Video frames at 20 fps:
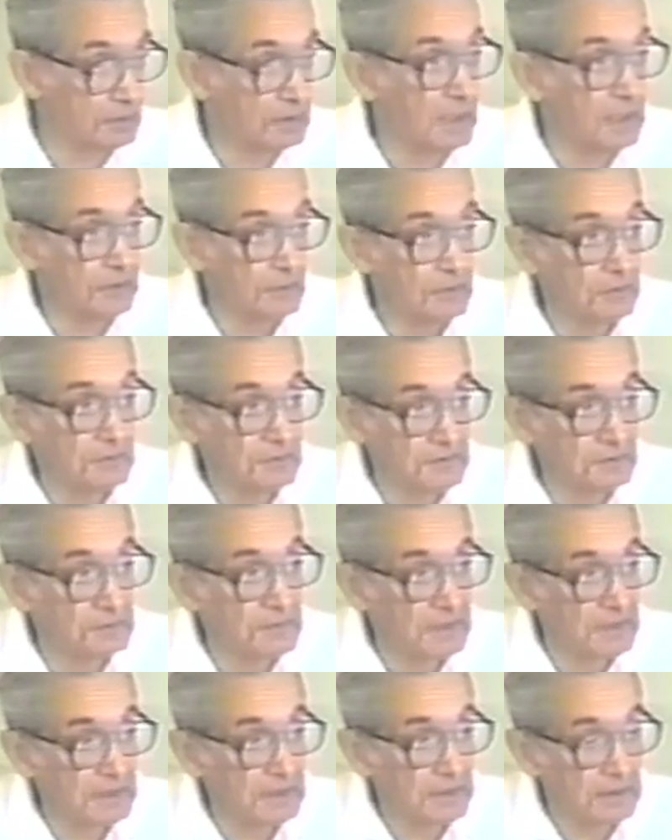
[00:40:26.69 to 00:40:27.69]
or
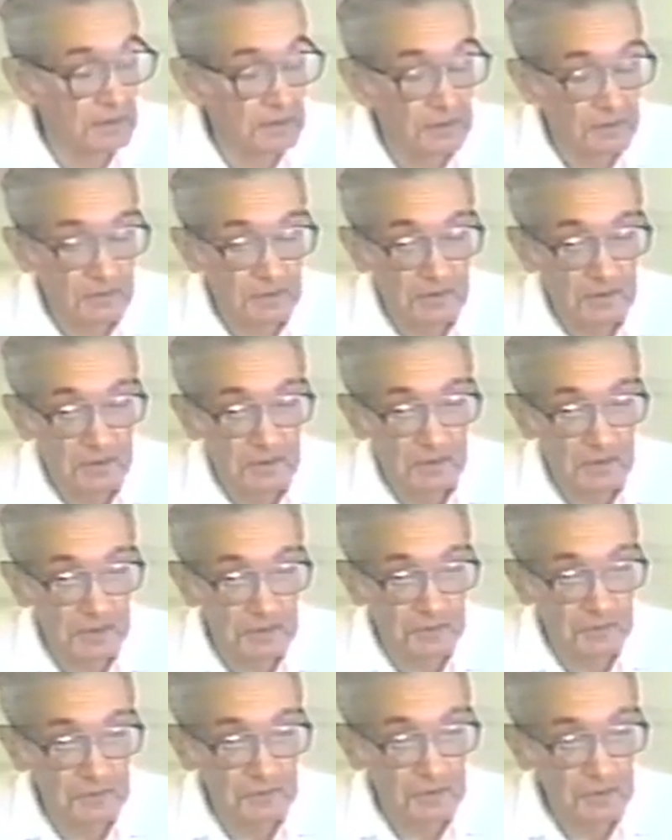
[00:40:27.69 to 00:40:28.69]
somebody
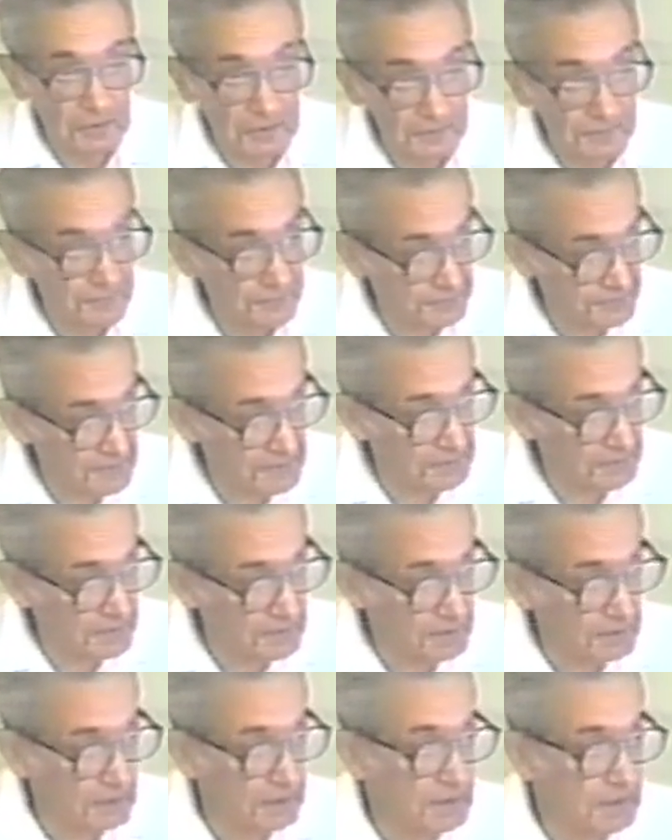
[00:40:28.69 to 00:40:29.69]
that you know of sent
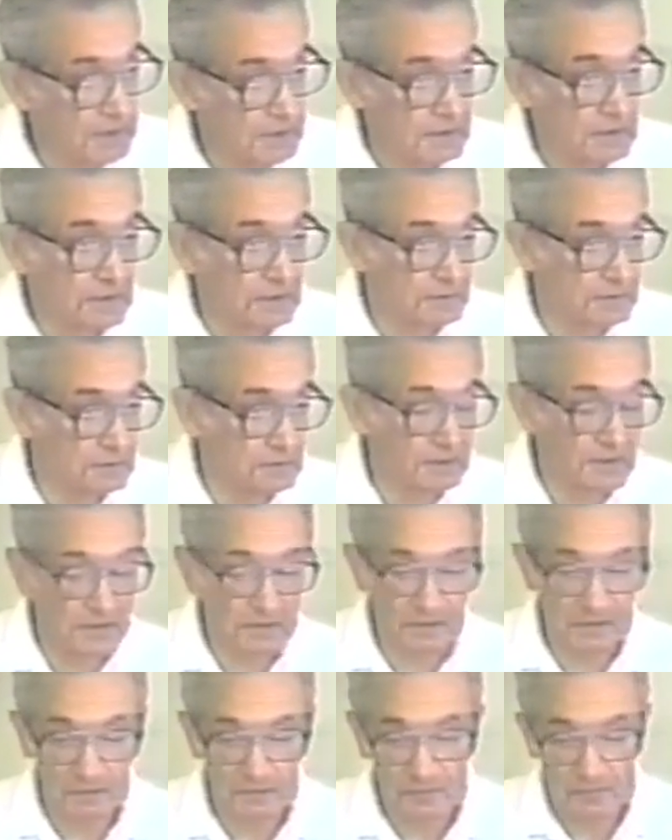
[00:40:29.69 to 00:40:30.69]
there, and you'll
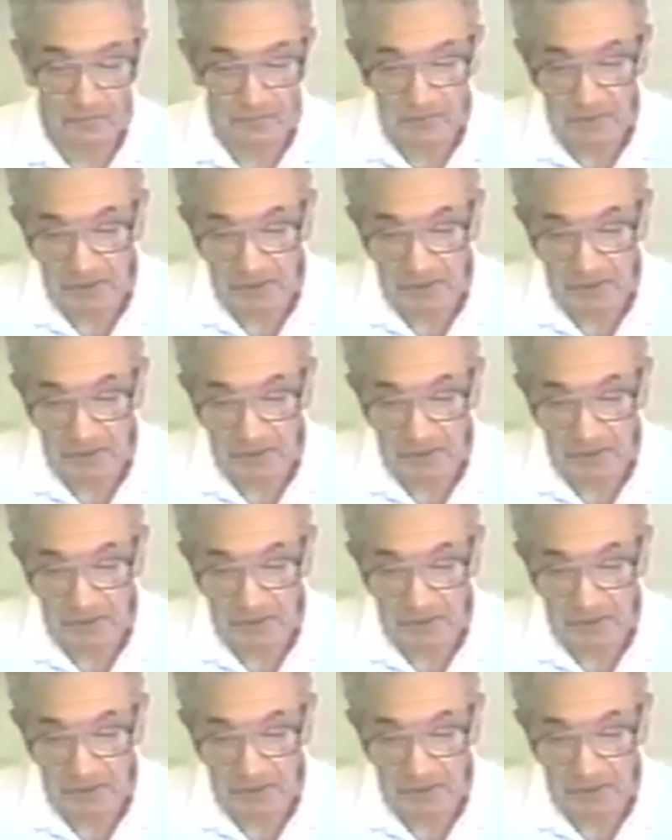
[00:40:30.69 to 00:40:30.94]
get them.